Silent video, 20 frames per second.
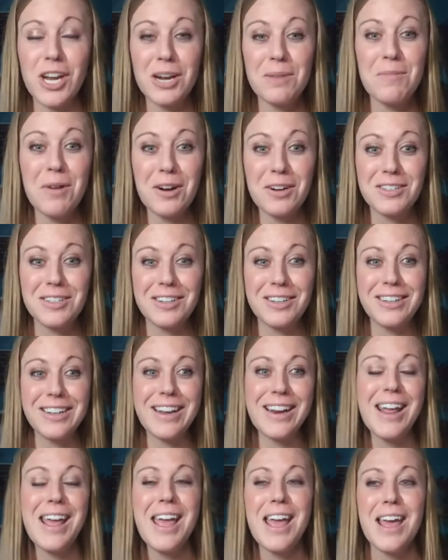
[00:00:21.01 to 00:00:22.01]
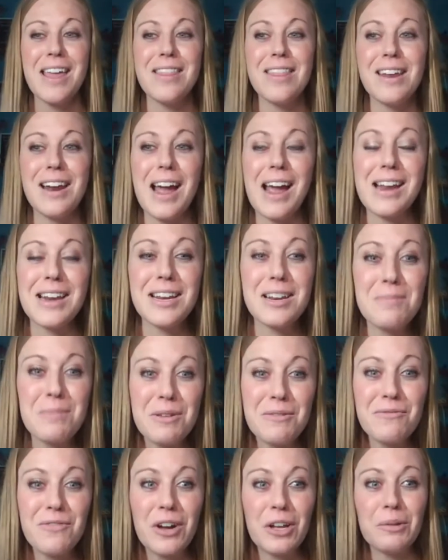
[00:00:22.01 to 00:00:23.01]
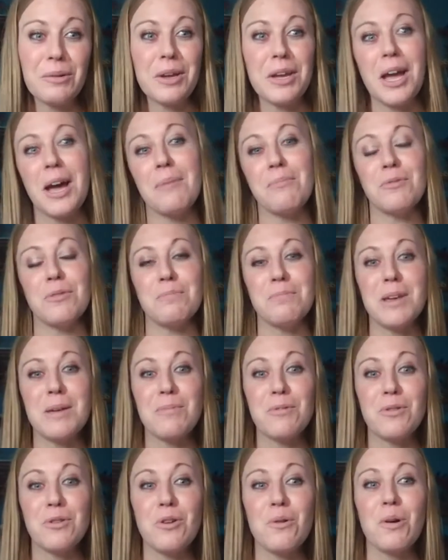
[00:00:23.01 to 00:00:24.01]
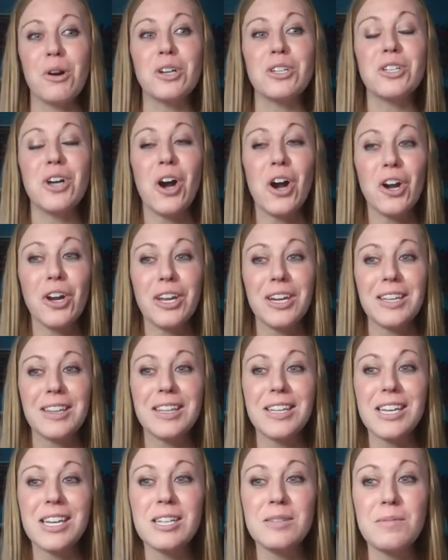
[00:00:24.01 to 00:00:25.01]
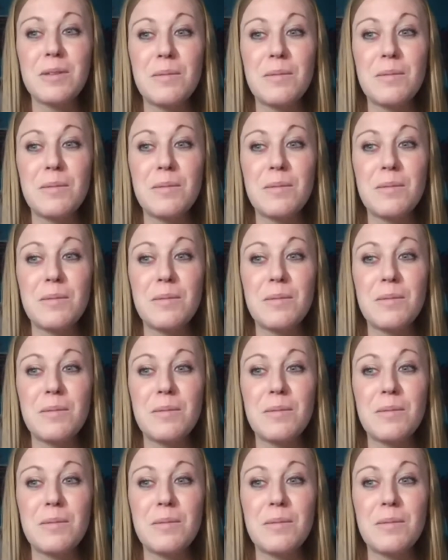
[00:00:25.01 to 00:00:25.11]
marks on it that I need to be following up with people who are targeted leads,